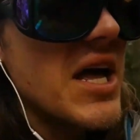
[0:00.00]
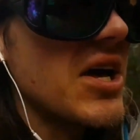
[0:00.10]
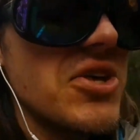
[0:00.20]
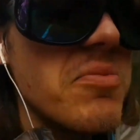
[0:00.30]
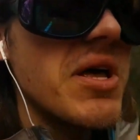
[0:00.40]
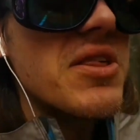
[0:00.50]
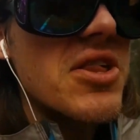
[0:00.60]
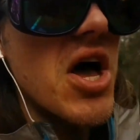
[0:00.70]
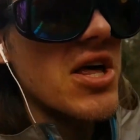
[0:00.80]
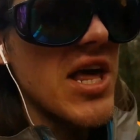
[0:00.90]
uh, humans,
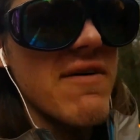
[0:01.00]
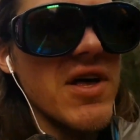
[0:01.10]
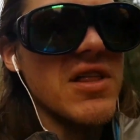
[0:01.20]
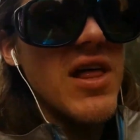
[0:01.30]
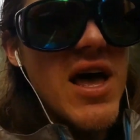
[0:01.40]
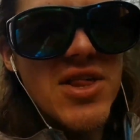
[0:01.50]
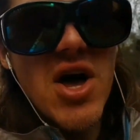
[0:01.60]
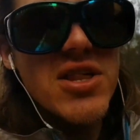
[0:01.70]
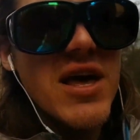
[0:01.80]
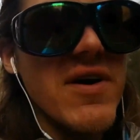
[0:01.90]
as long as they've as
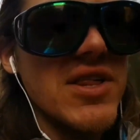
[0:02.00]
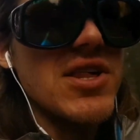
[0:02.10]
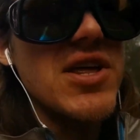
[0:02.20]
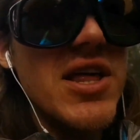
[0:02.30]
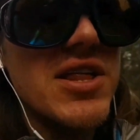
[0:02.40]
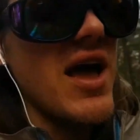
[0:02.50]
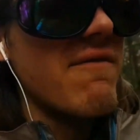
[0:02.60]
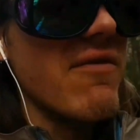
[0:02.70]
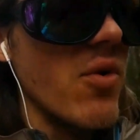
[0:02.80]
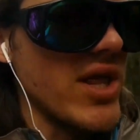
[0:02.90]
long as they've existed,
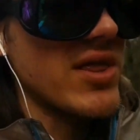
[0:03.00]
have never